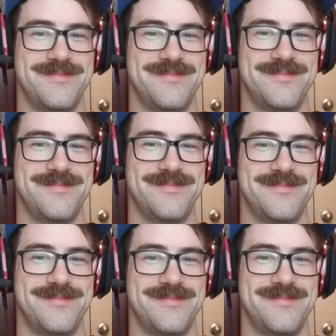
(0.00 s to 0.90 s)

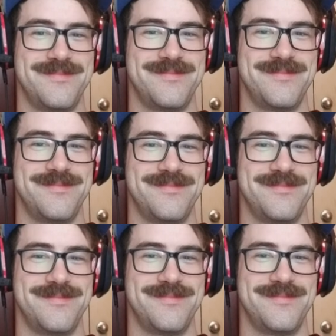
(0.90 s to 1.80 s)

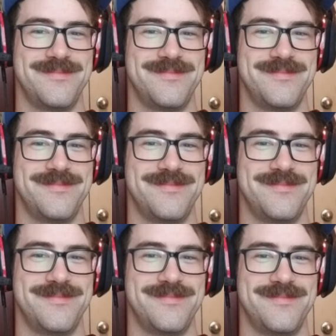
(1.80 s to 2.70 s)

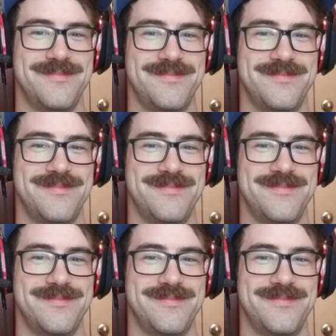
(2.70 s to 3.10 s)
This person isn't speaking.